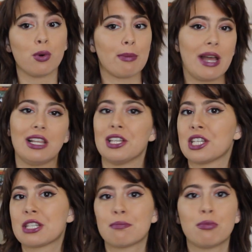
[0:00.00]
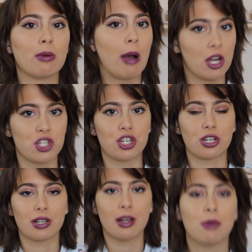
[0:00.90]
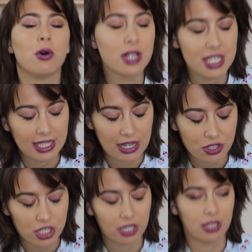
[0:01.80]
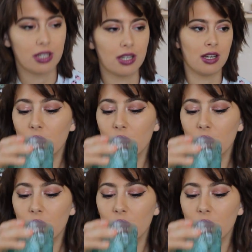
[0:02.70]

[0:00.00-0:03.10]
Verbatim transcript: Poor balance, poor posture, I'm always slouching.